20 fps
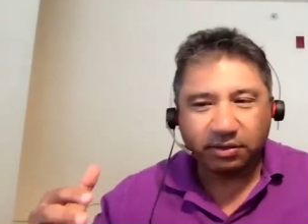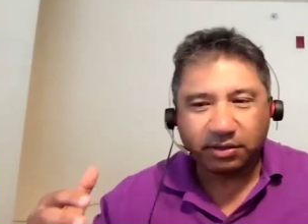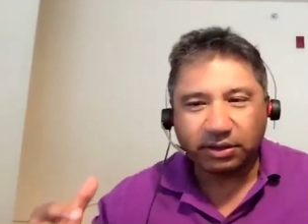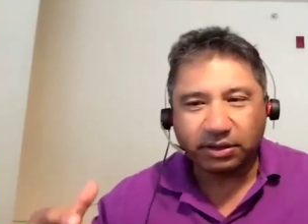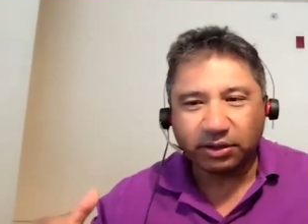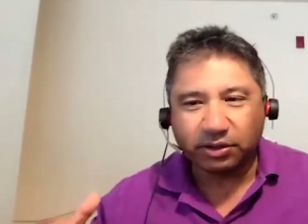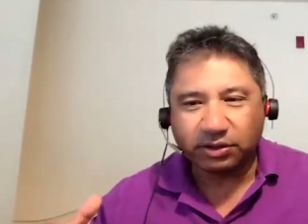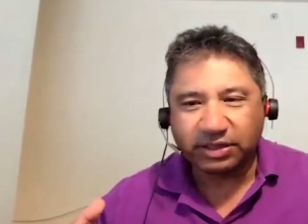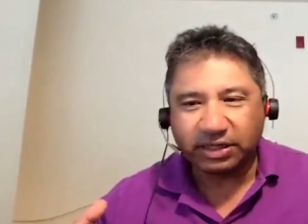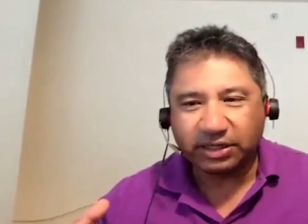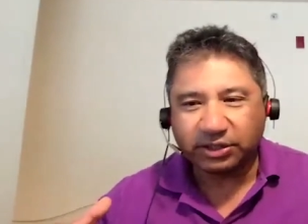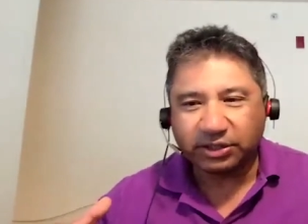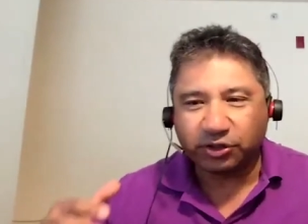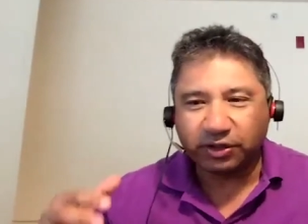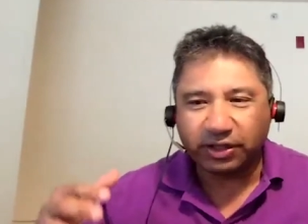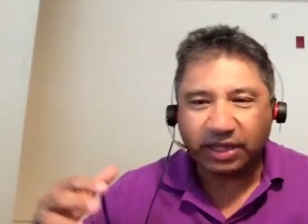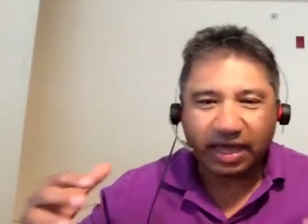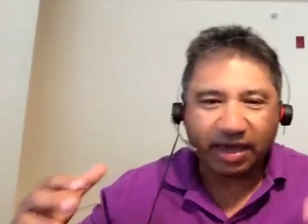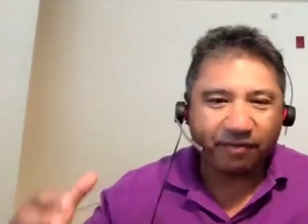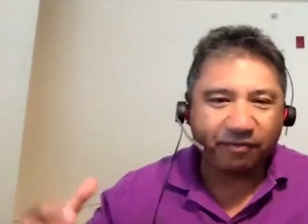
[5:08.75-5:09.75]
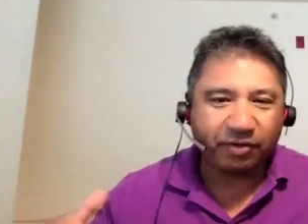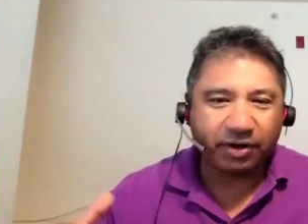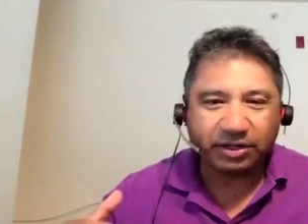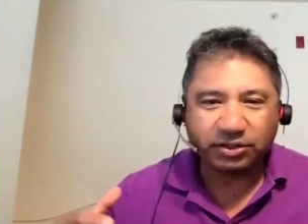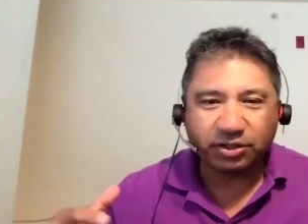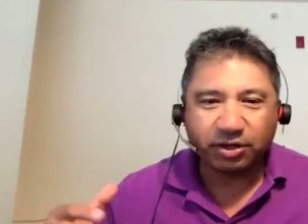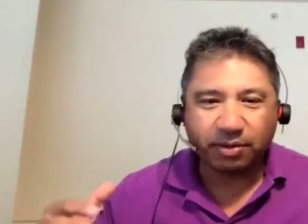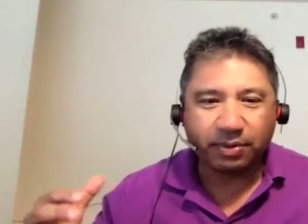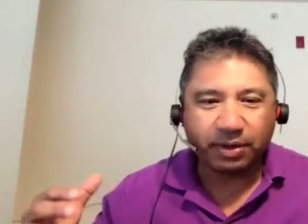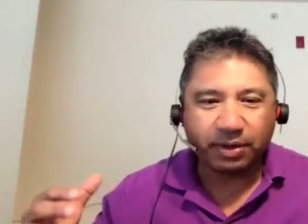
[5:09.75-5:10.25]
you know, say should they
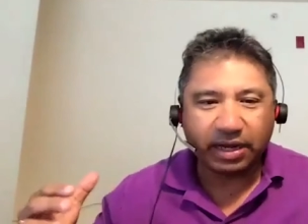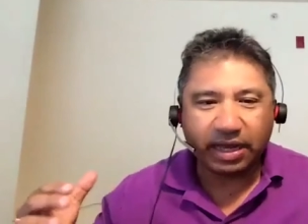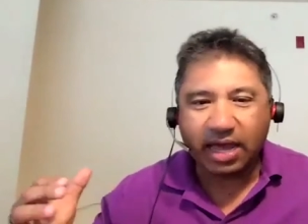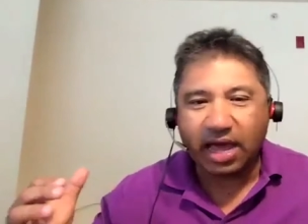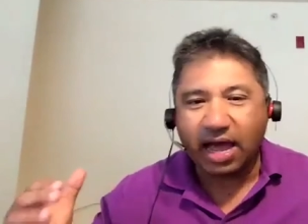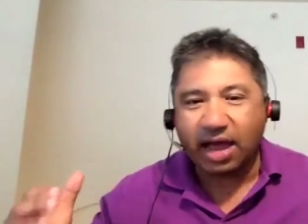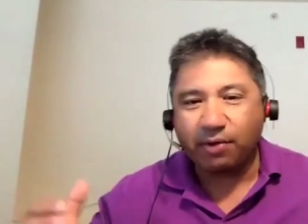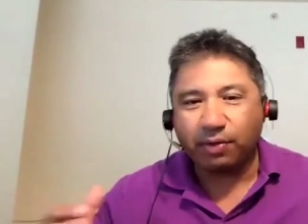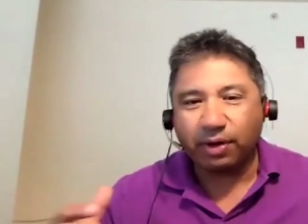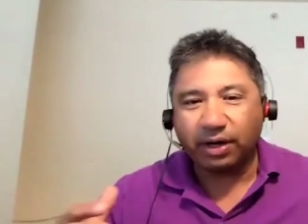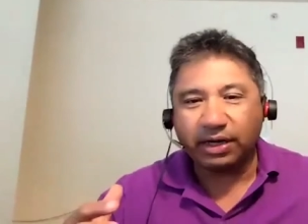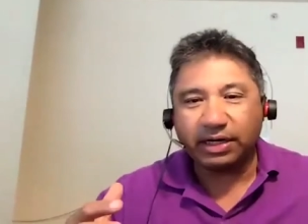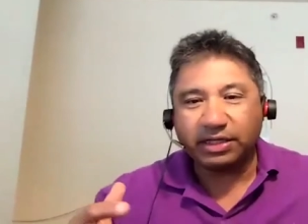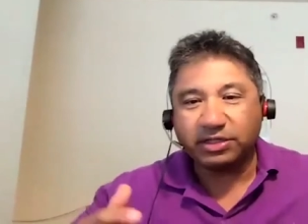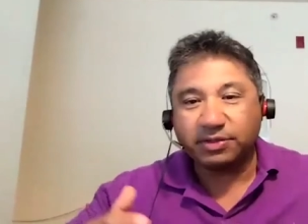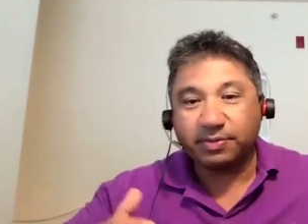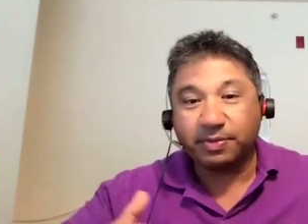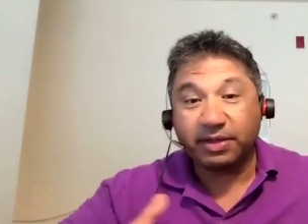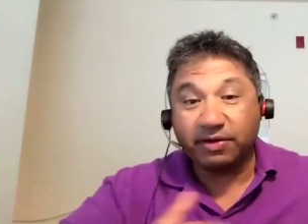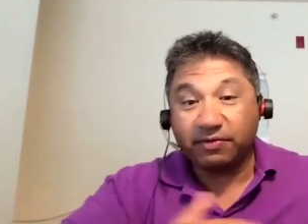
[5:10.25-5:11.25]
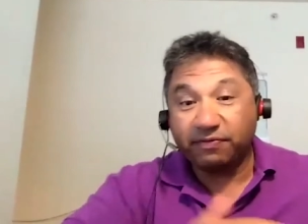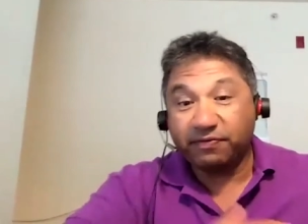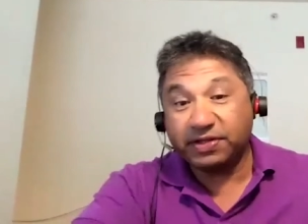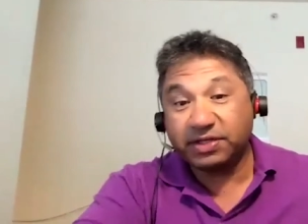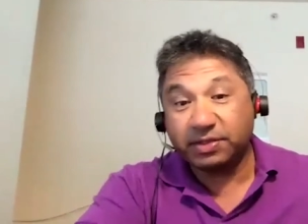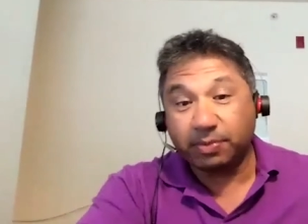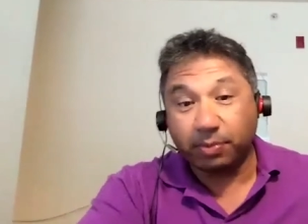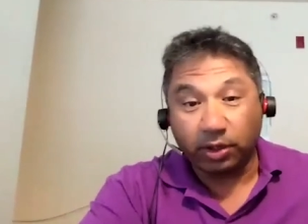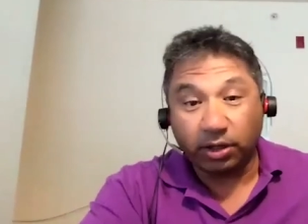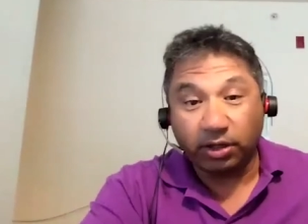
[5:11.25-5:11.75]
advertise or not, but AI really needs to be
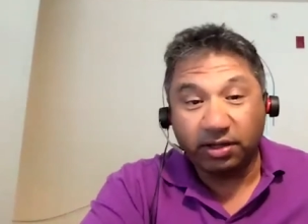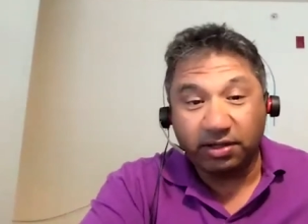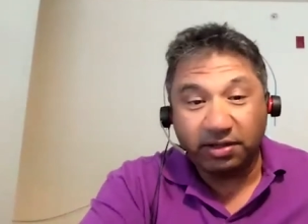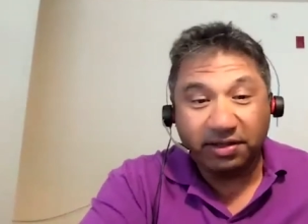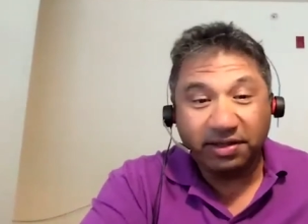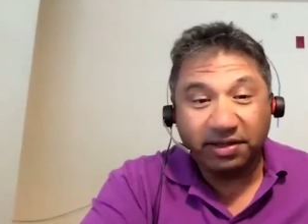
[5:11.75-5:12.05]
invisible,